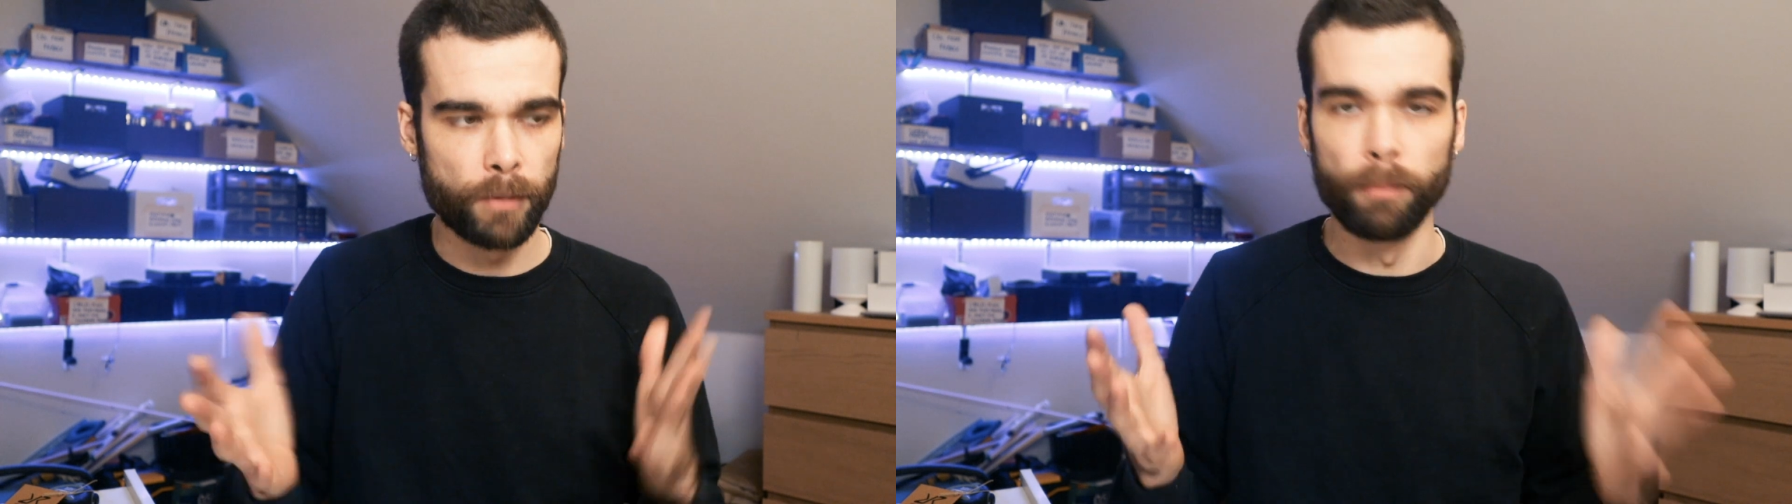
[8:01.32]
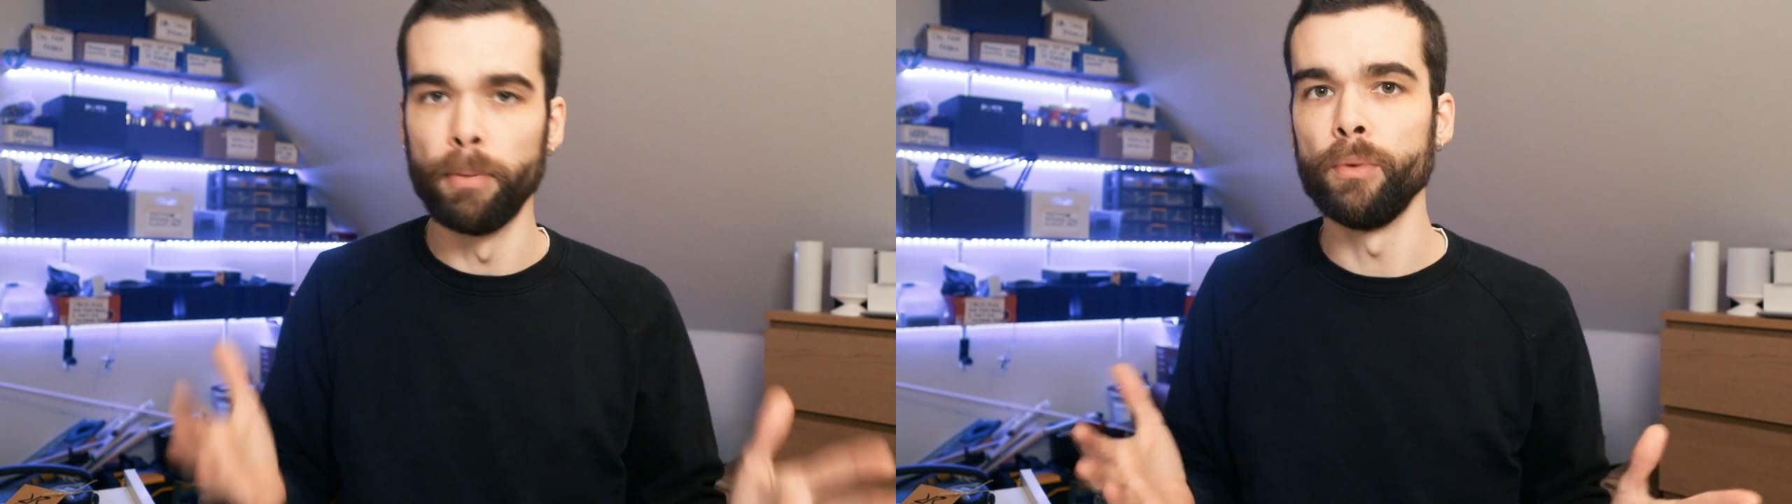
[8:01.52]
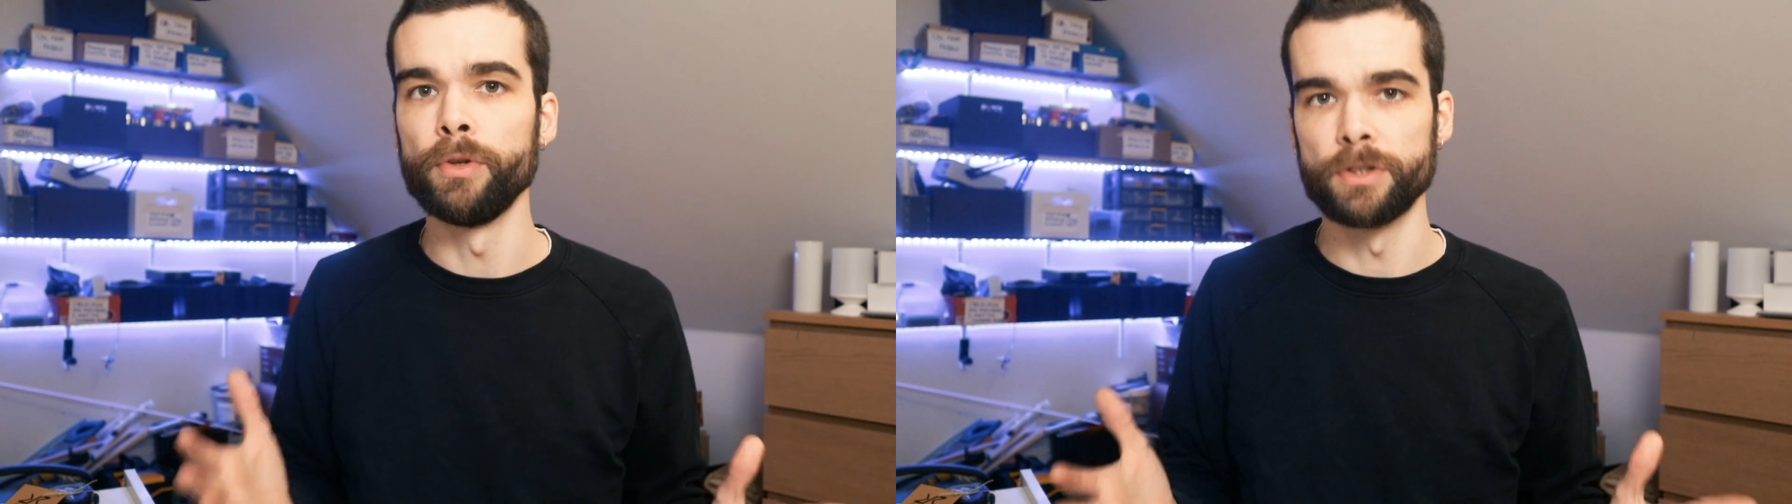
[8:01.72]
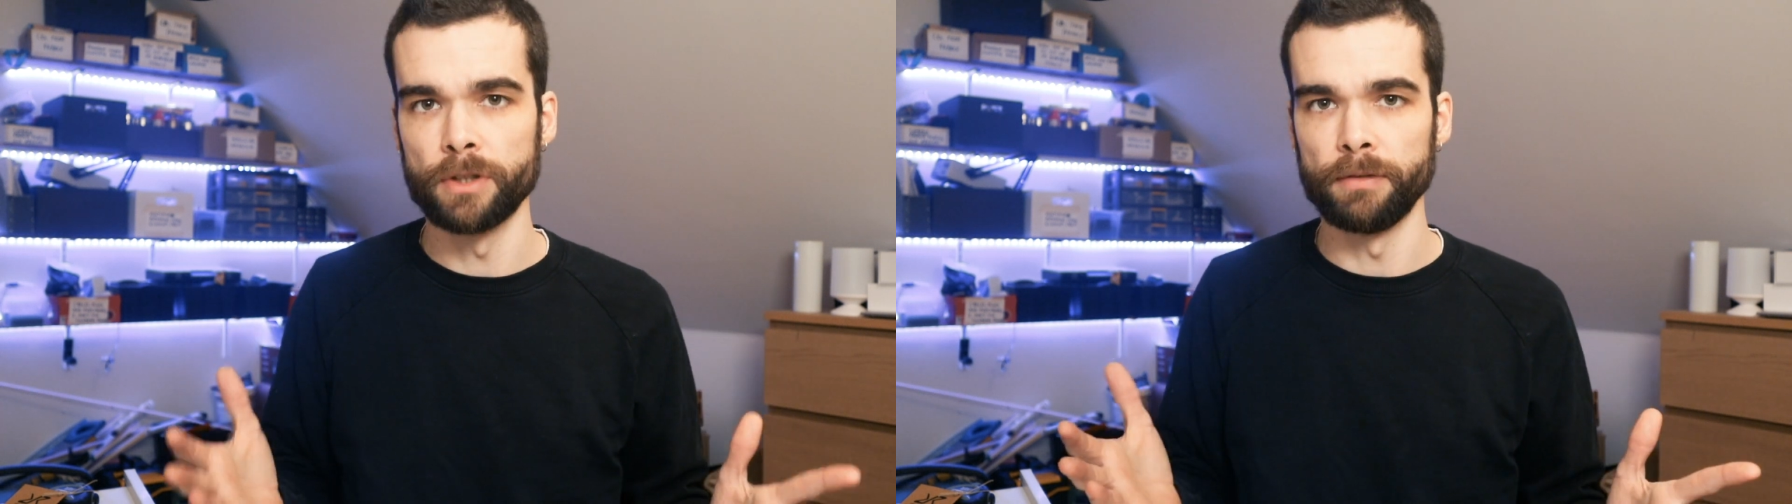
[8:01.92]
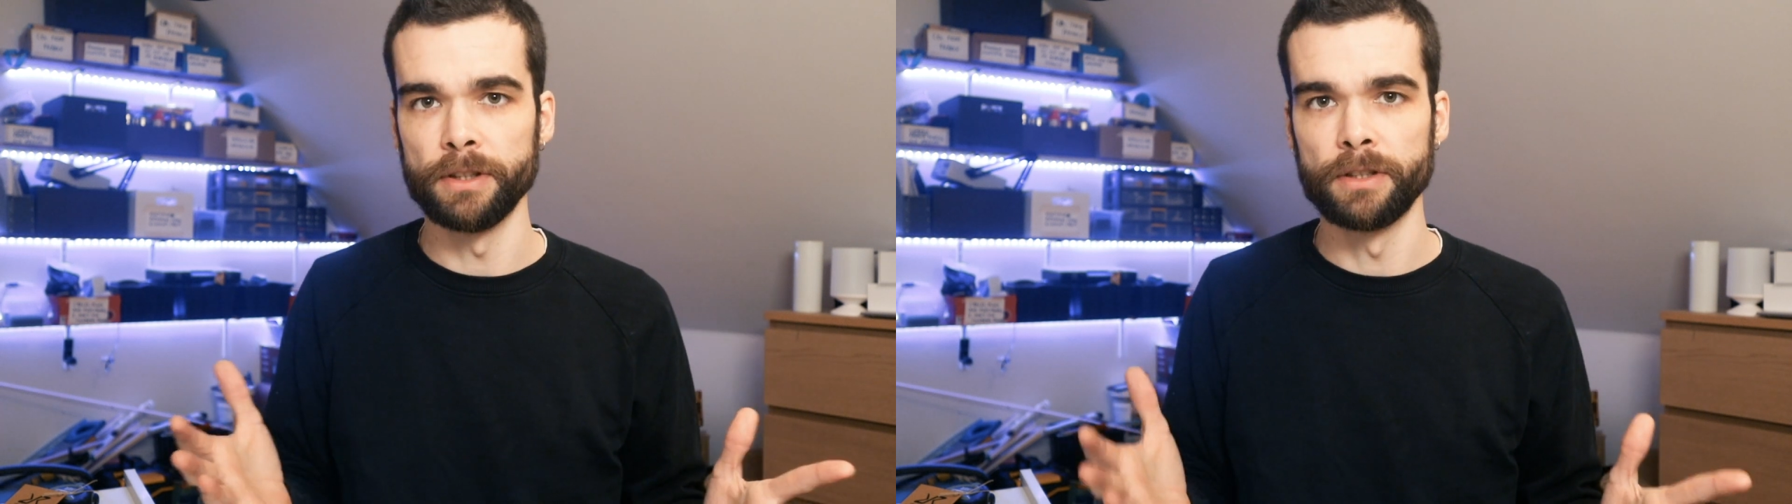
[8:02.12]
components
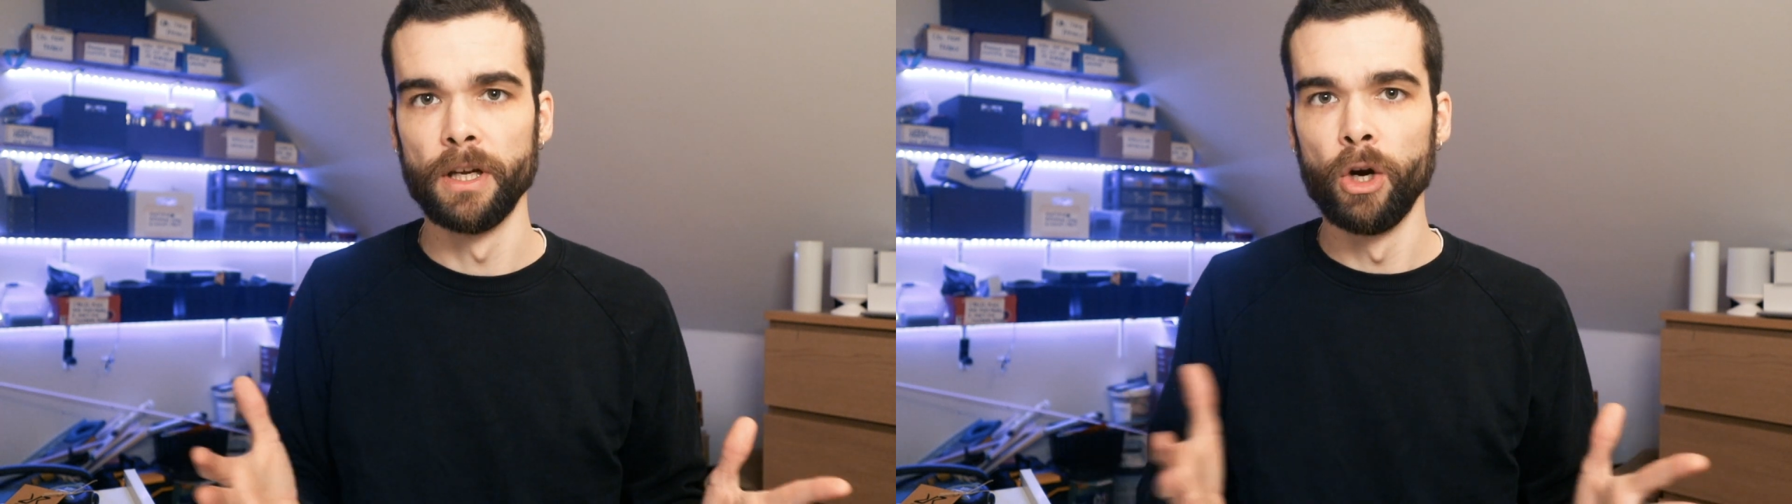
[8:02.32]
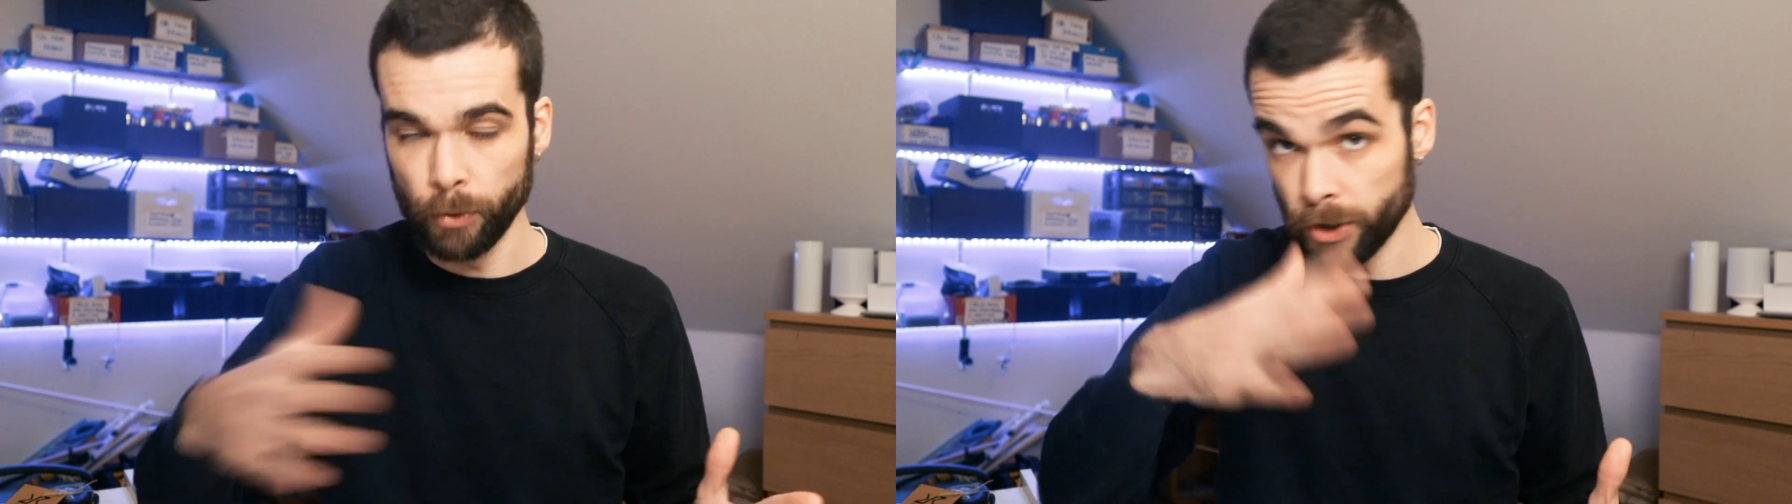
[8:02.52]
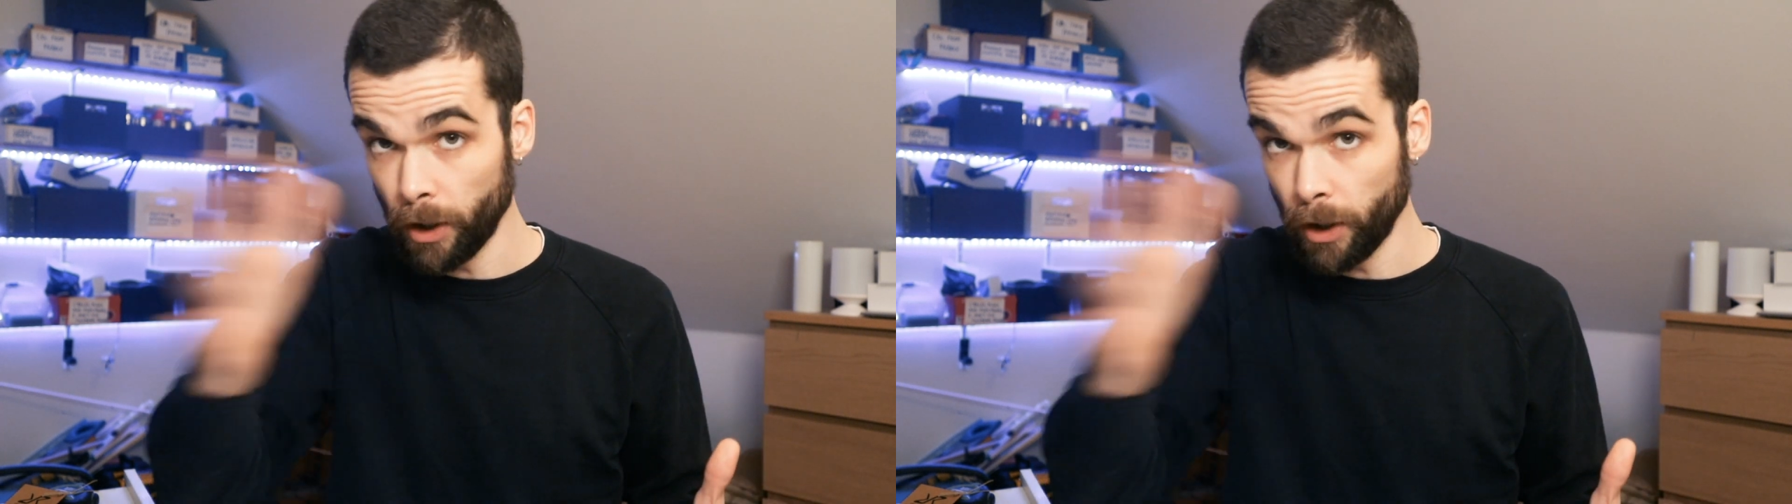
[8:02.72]
of it, which